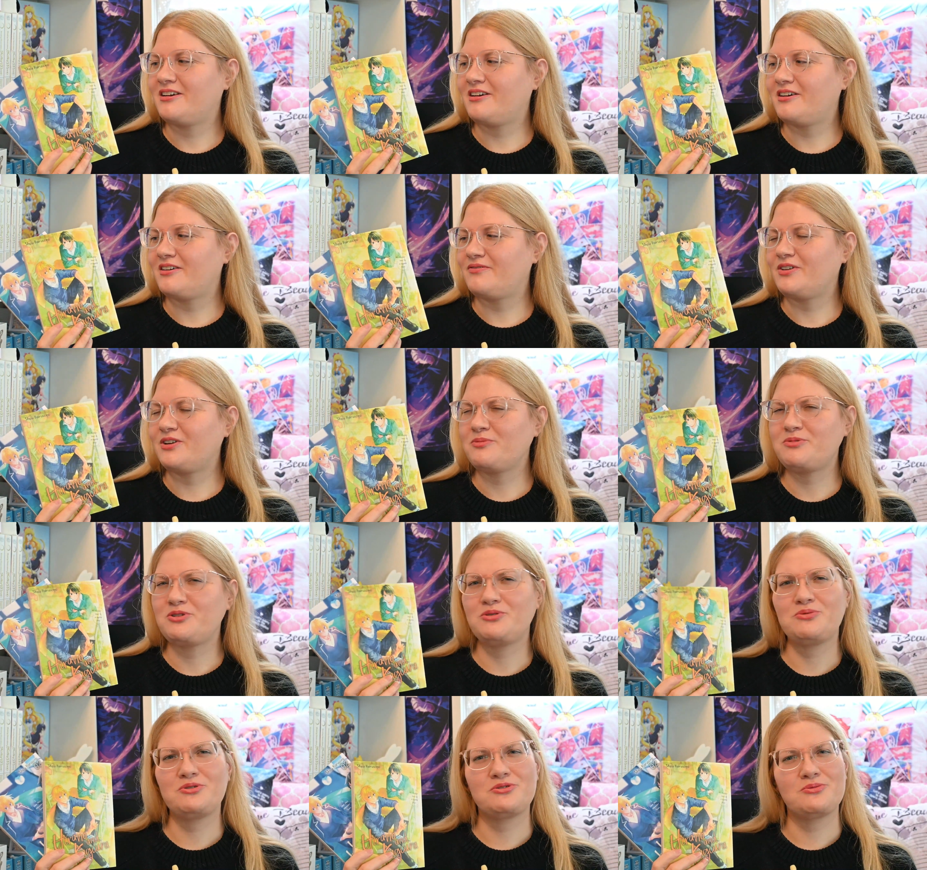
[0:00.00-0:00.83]
Uh, volume
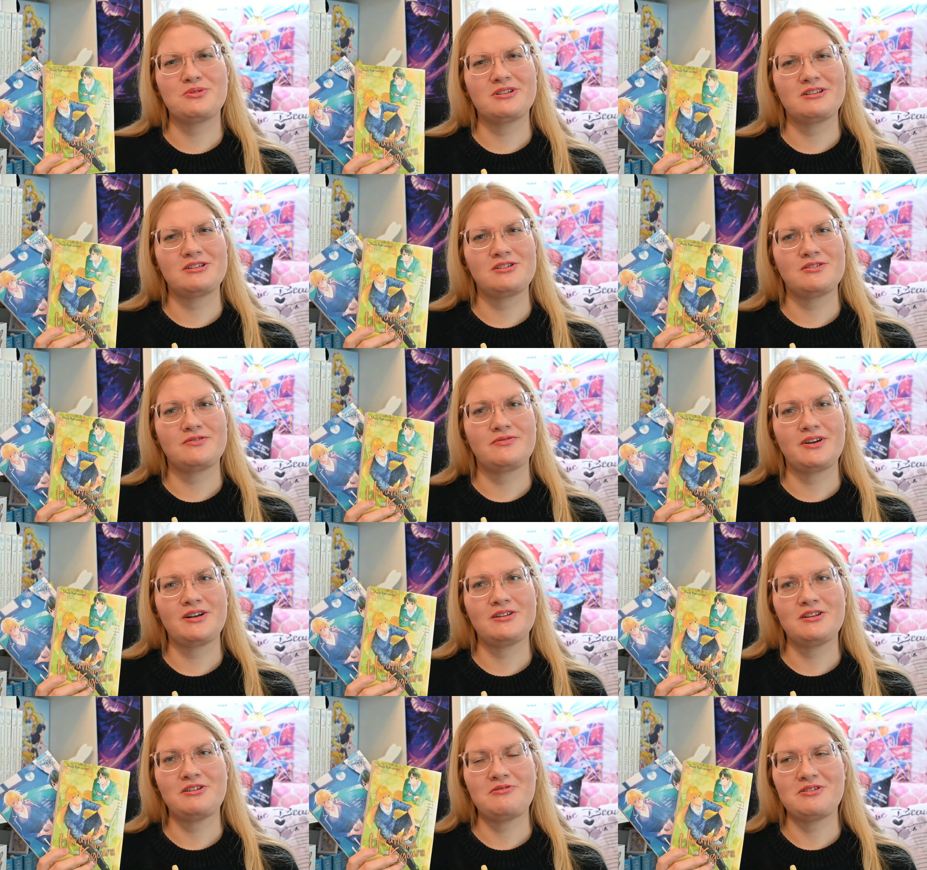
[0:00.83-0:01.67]
2 was released
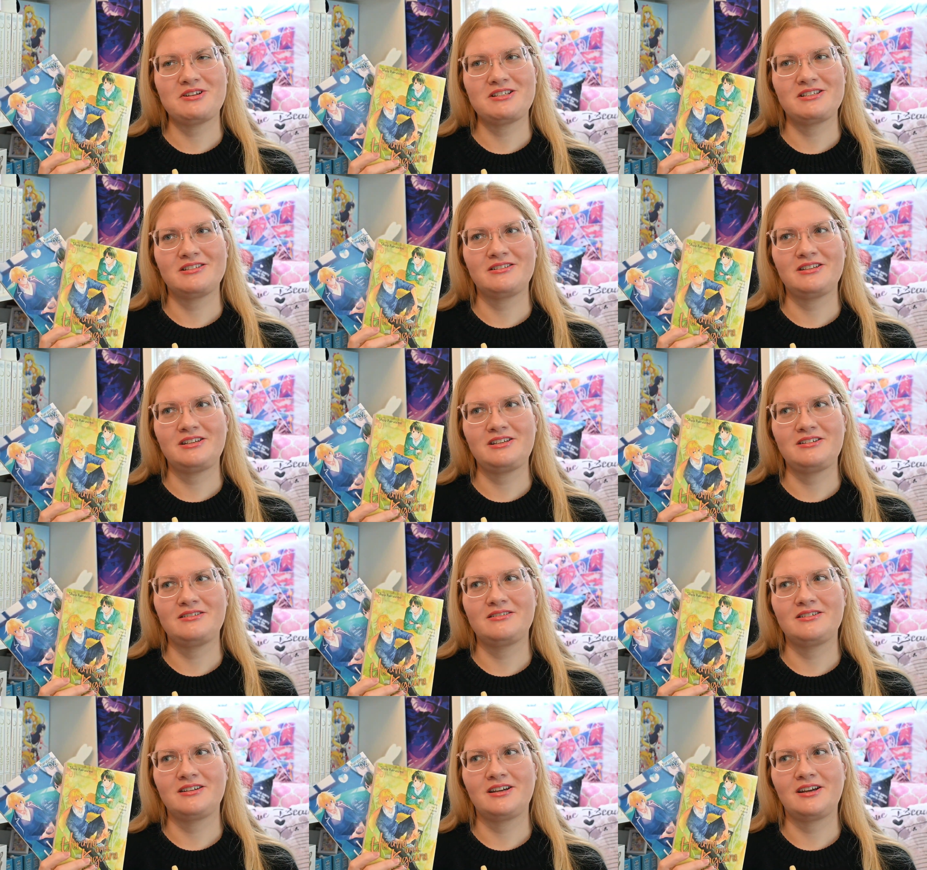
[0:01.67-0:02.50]
fairly recently.
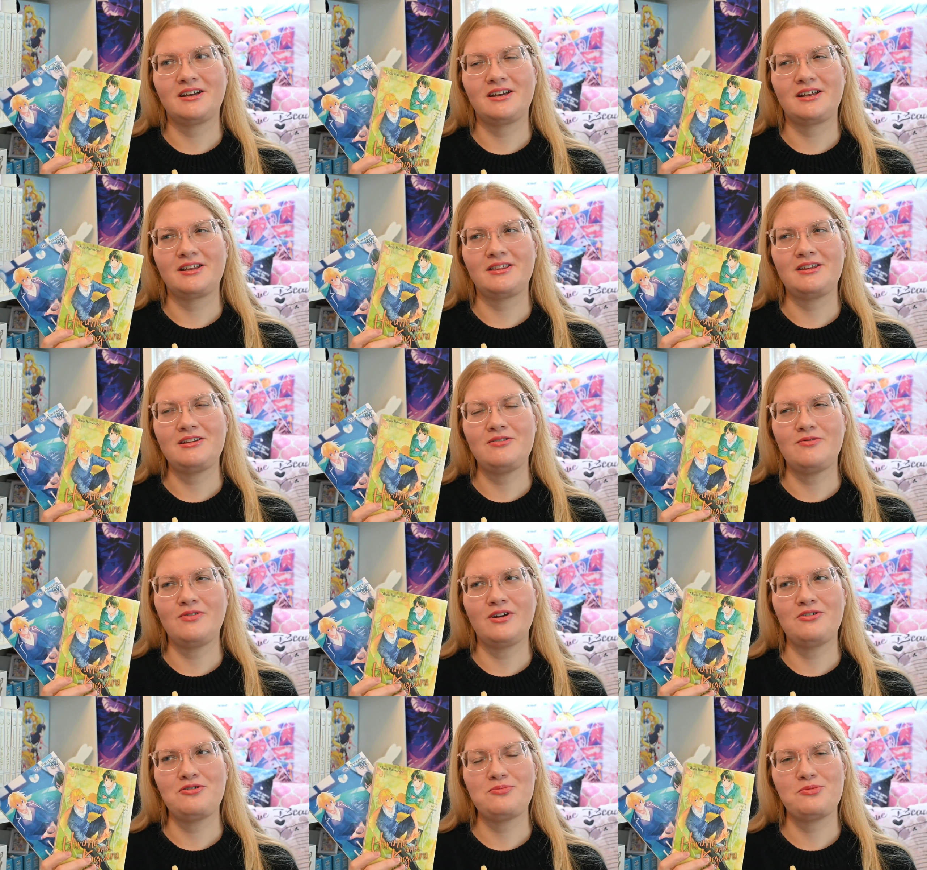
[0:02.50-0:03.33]
I think
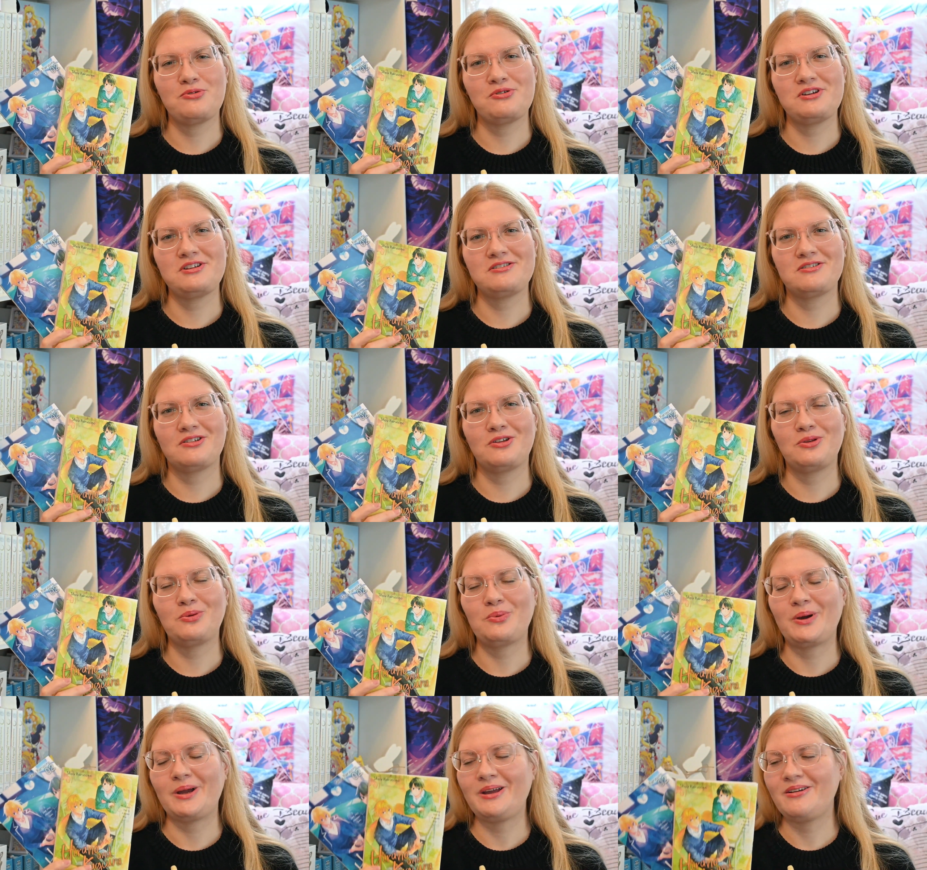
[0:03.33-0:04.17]
volume 3 is on the
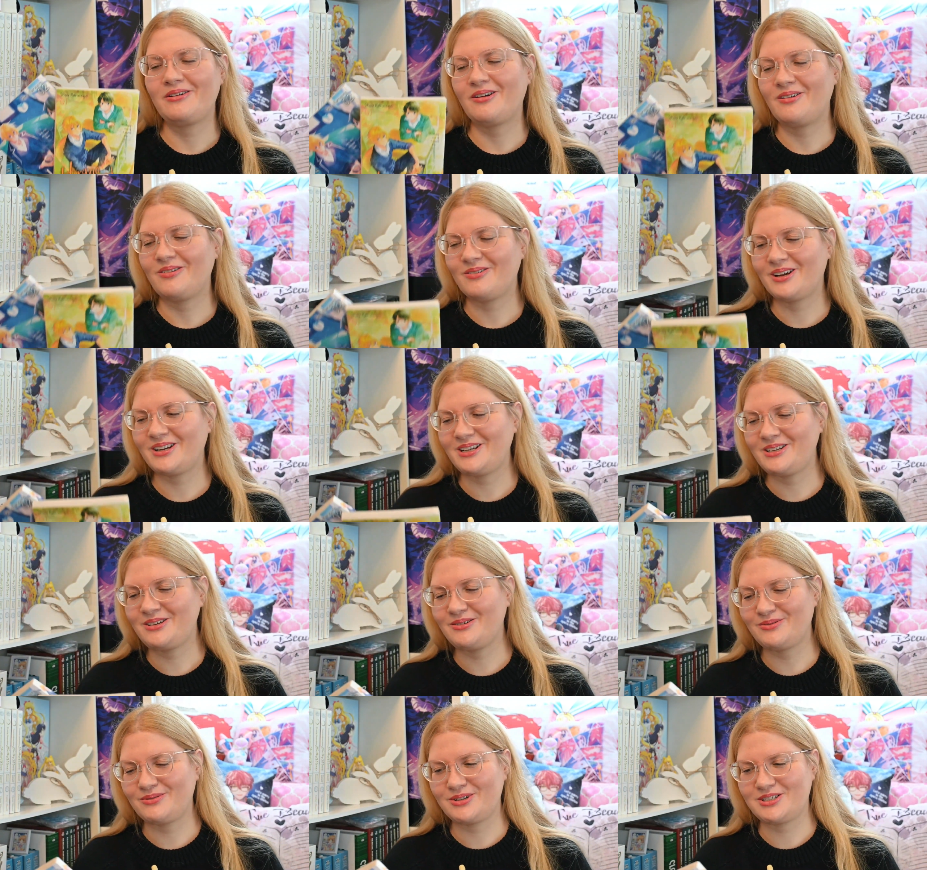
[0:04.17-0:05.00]
way
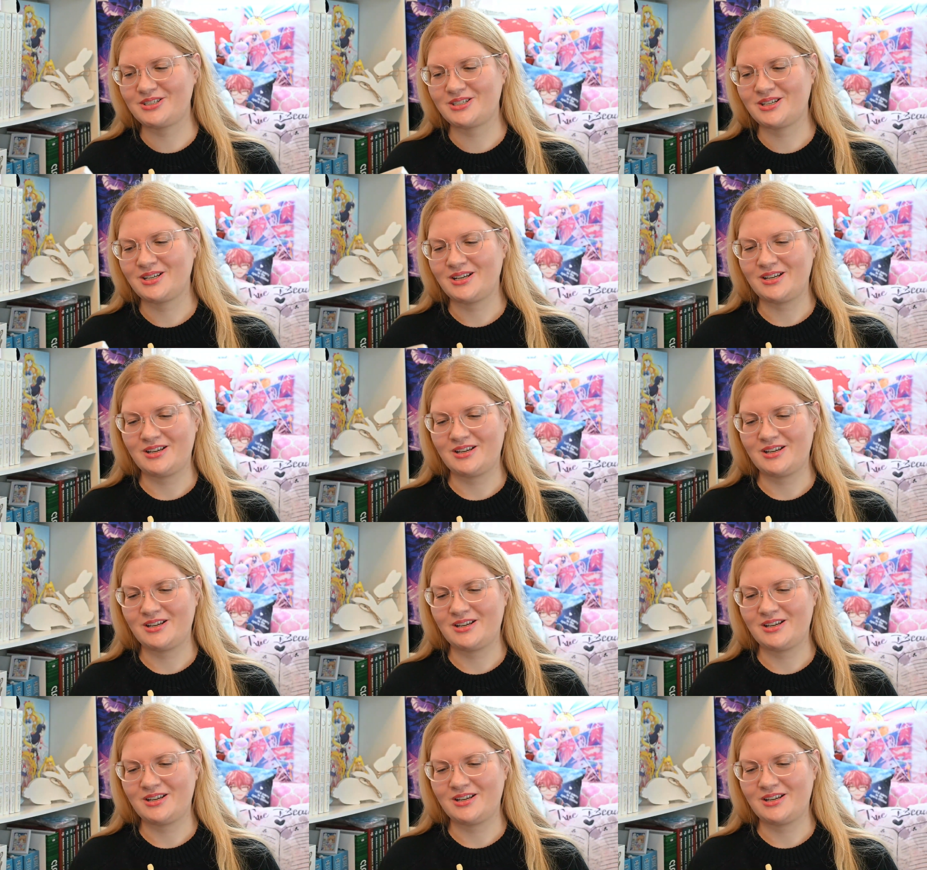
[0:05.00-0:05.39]
already, which